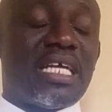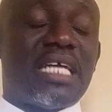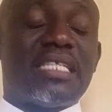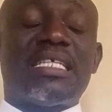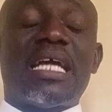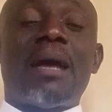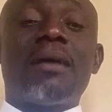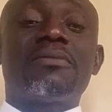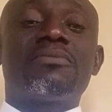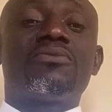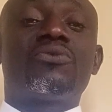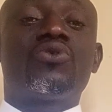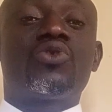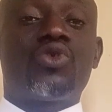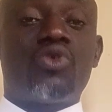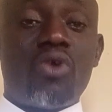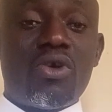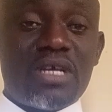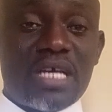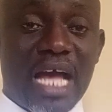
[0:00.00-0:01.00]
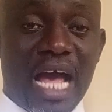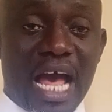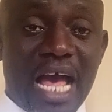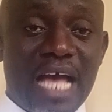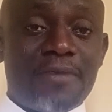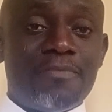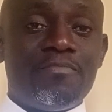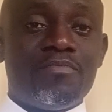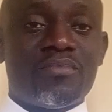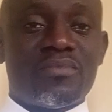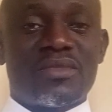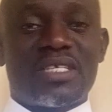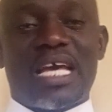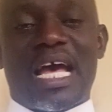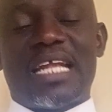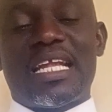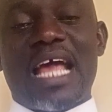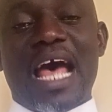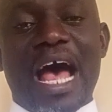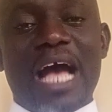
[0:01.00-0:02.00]
that are stronger
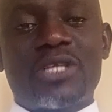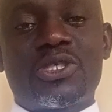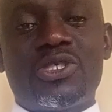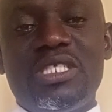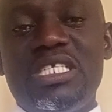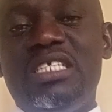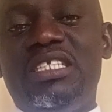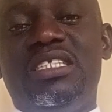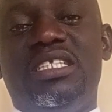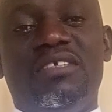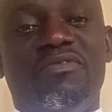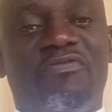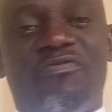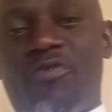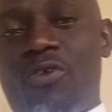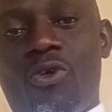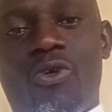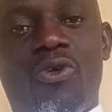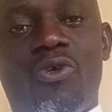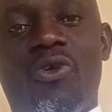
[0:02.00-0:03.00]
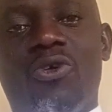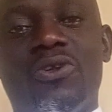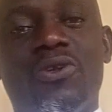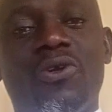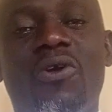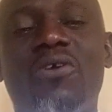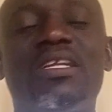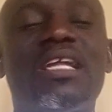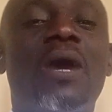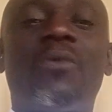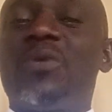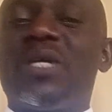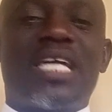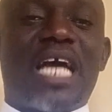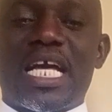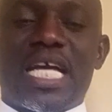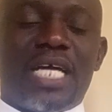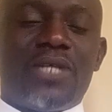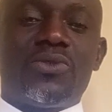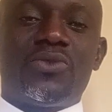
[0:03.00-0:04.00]
can actually devour on other
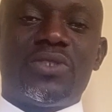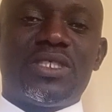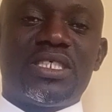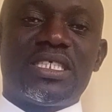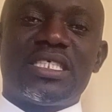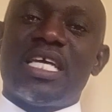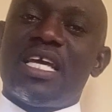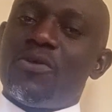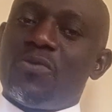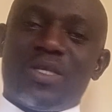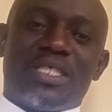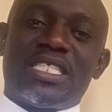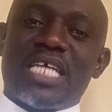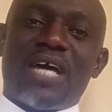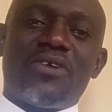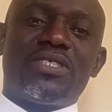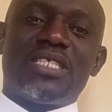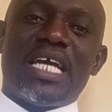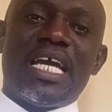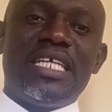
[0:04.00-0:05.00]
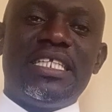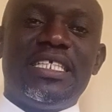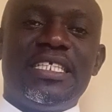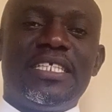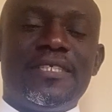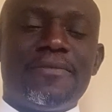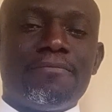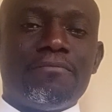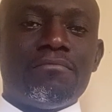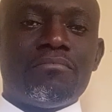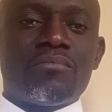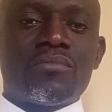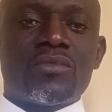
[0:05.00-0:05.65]
weaker countries without being